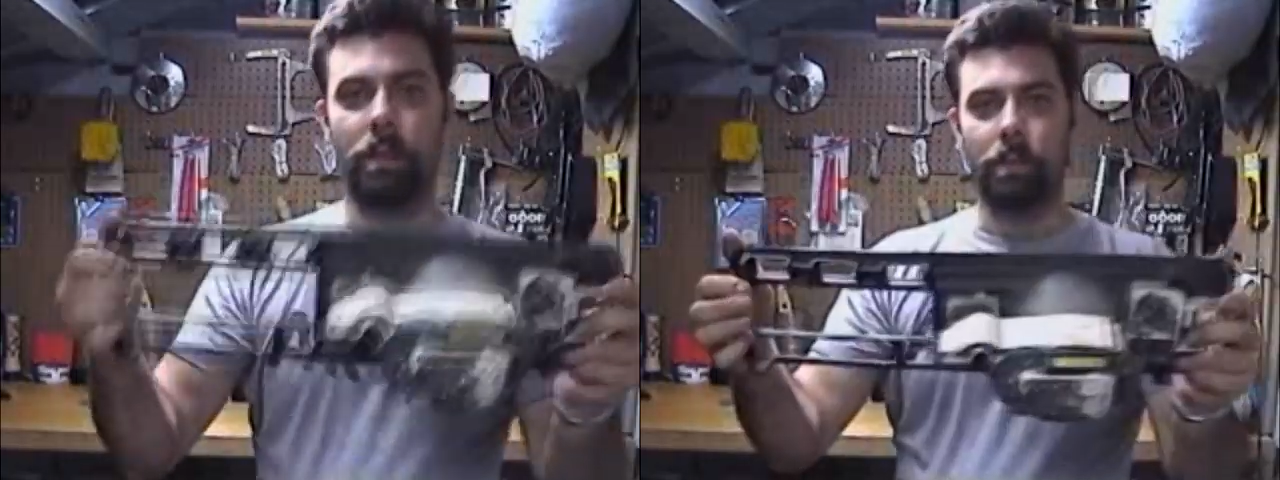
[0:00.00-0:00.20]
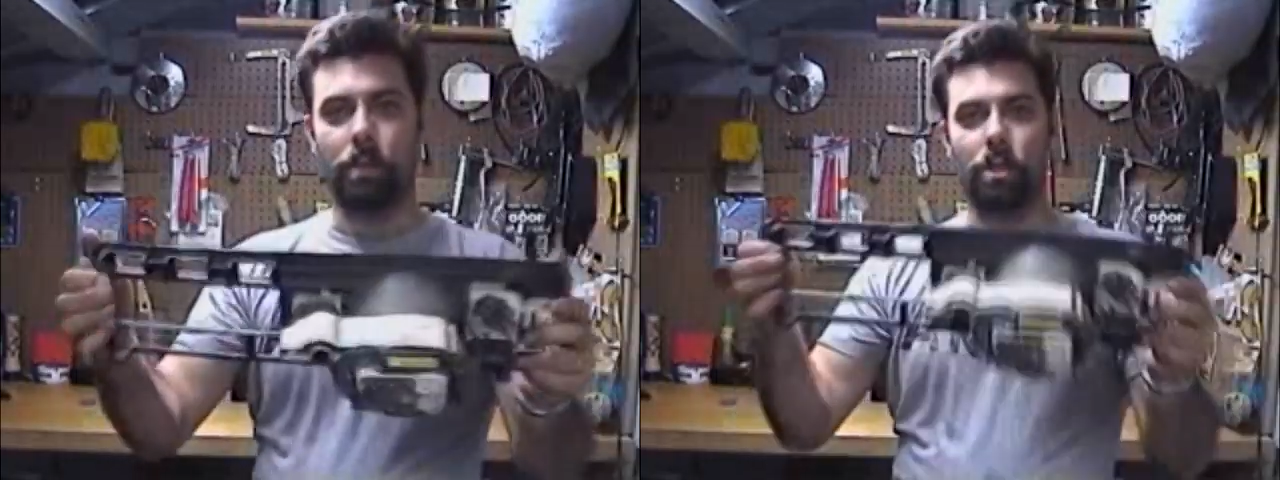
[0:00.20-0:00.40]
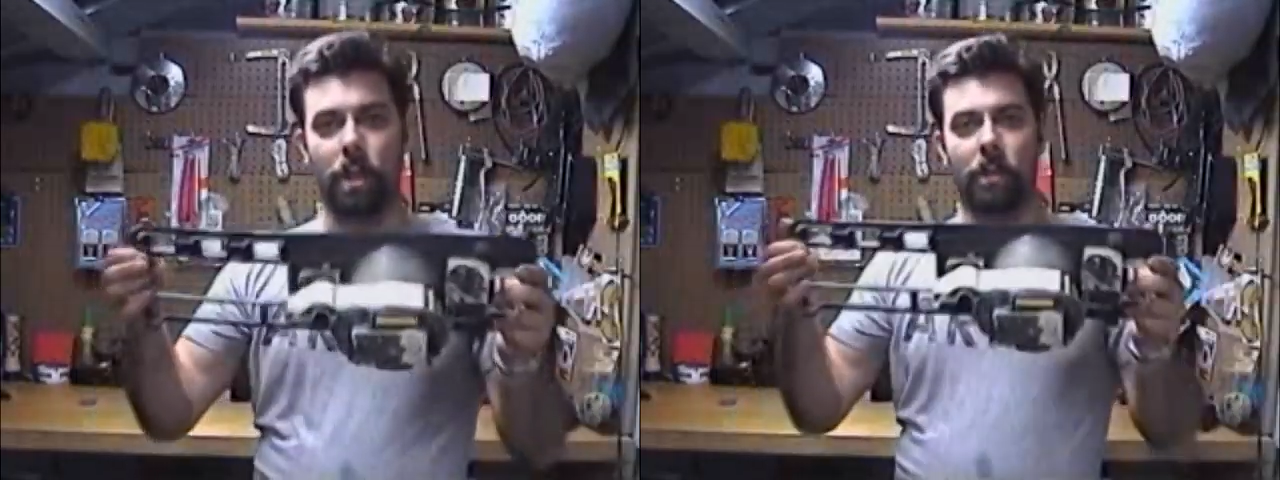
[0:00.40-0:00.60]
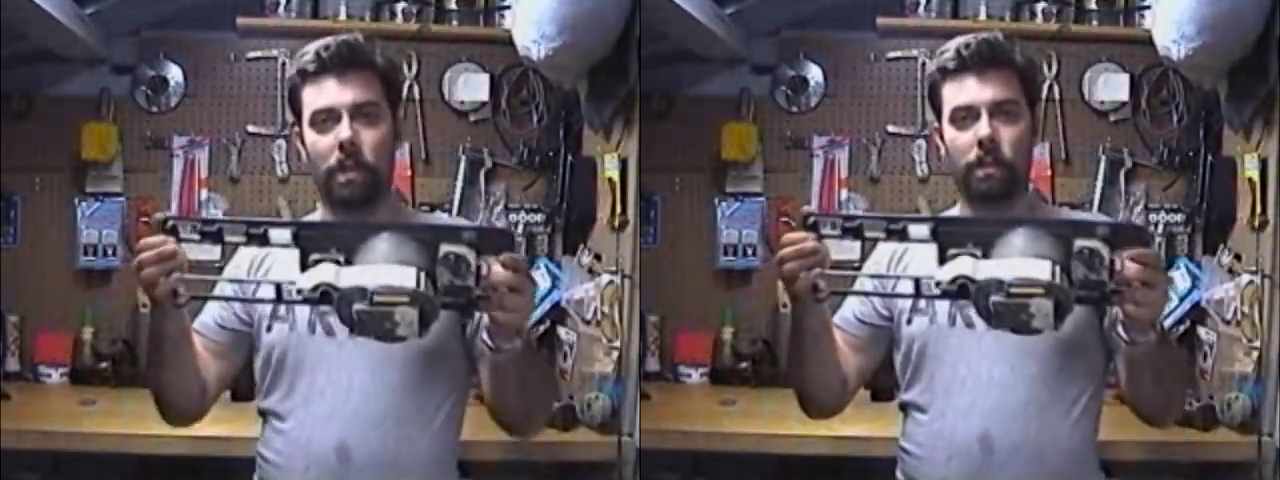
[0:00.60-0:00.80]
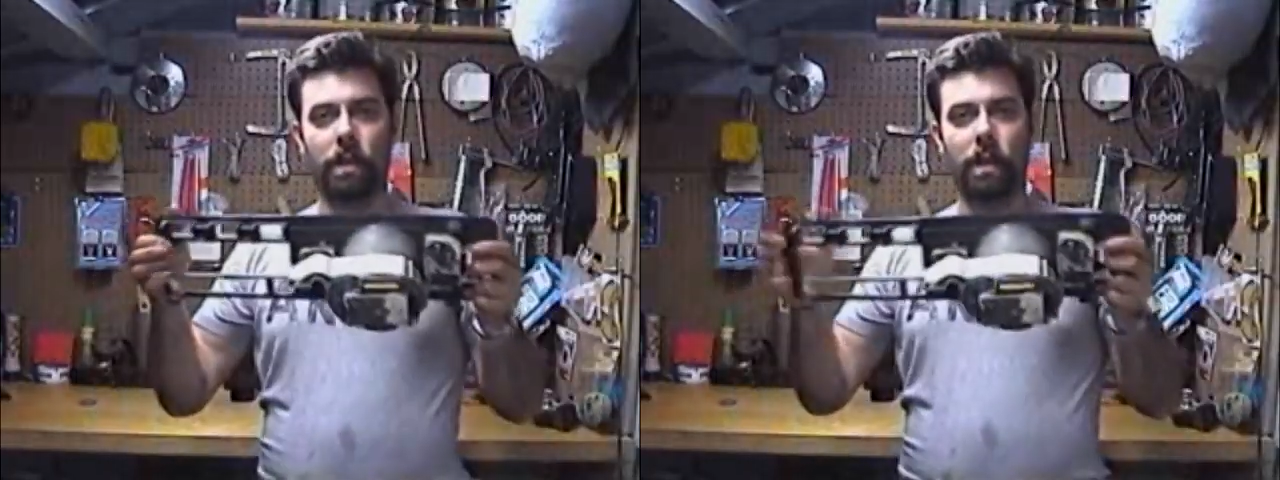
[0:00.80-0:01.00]
You just give it a
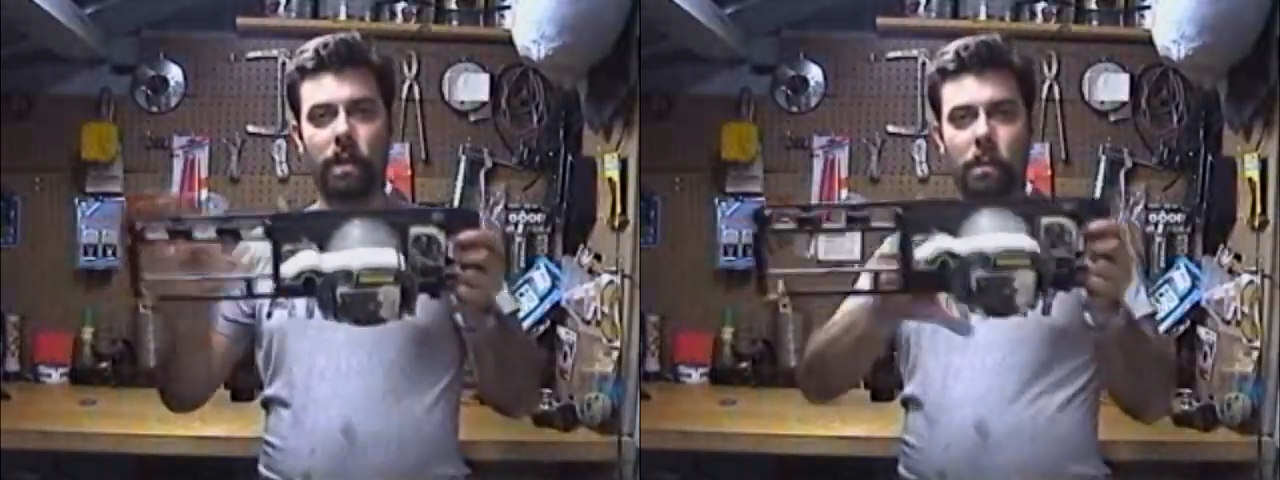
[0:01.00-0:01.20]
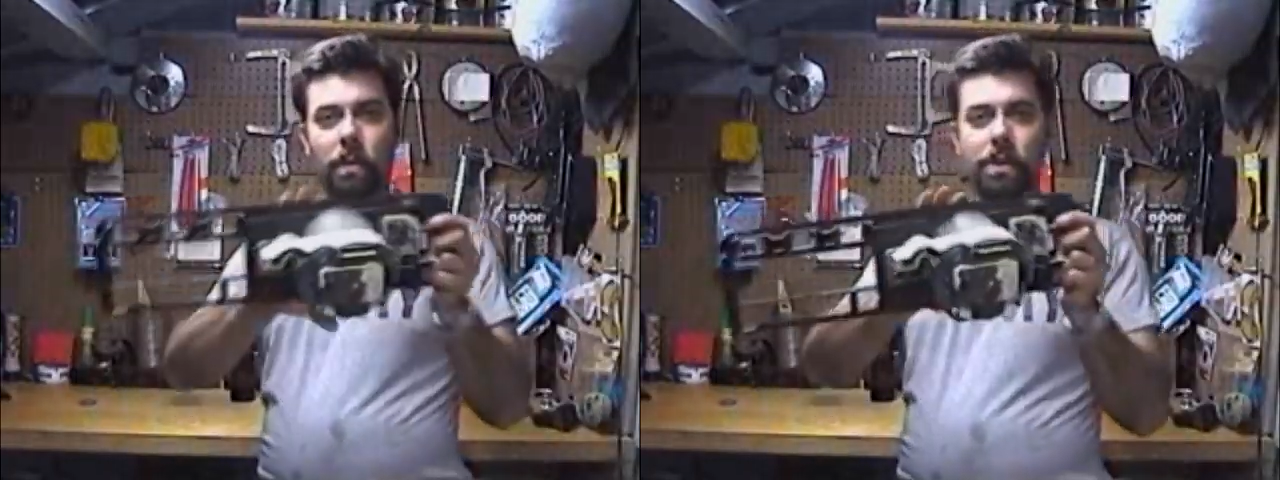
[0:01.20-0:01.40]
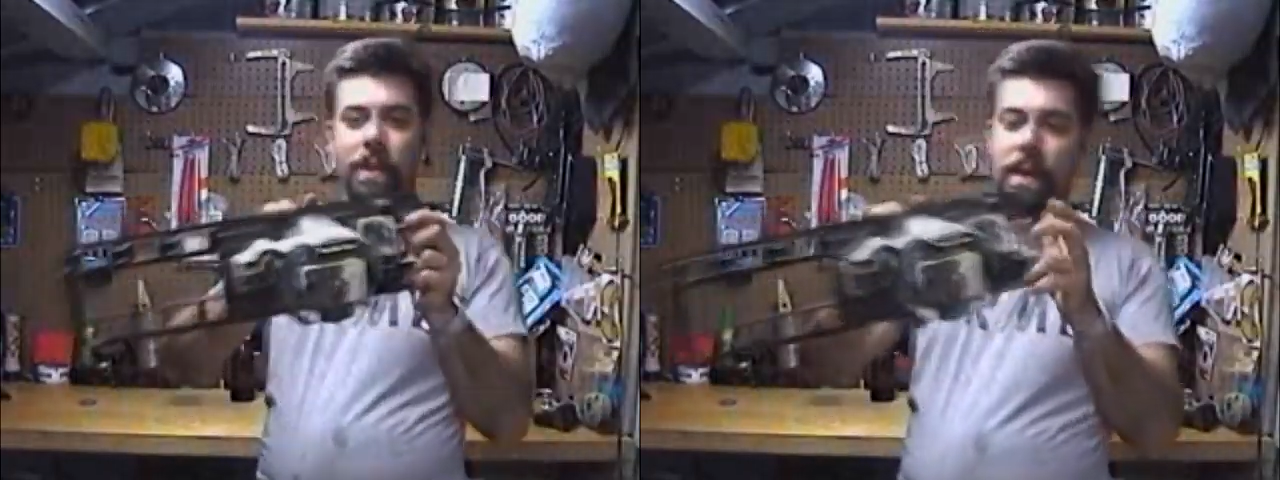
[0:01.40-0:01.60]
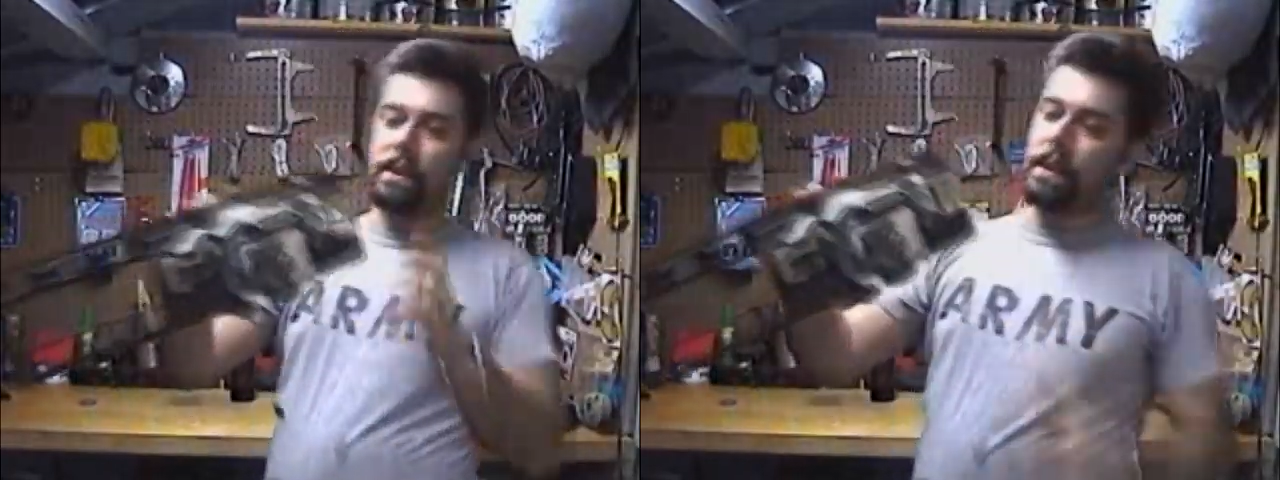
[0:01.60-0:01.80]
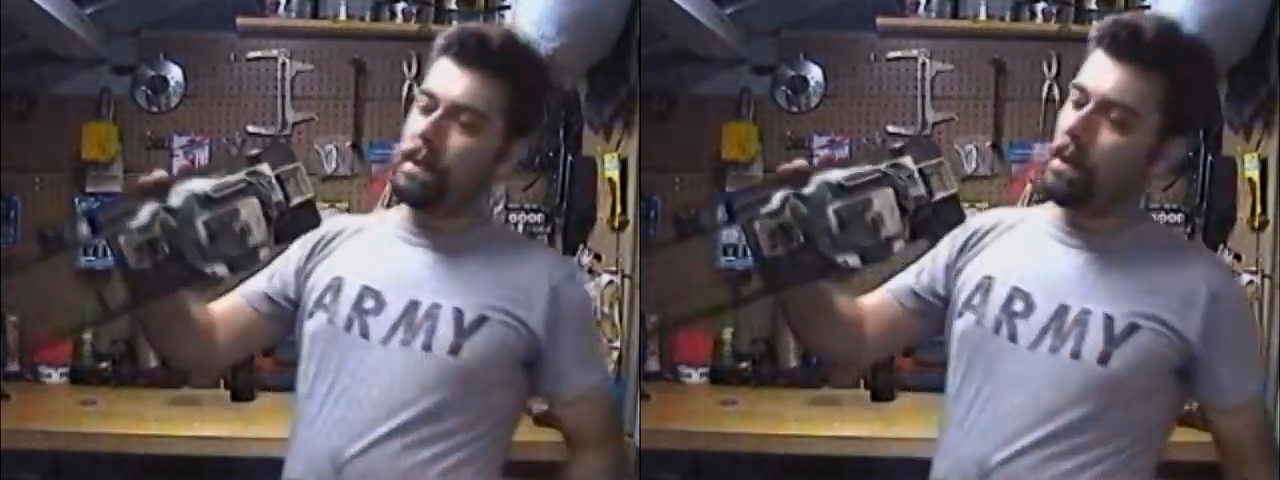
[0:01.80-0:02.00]
little tug, you push it out.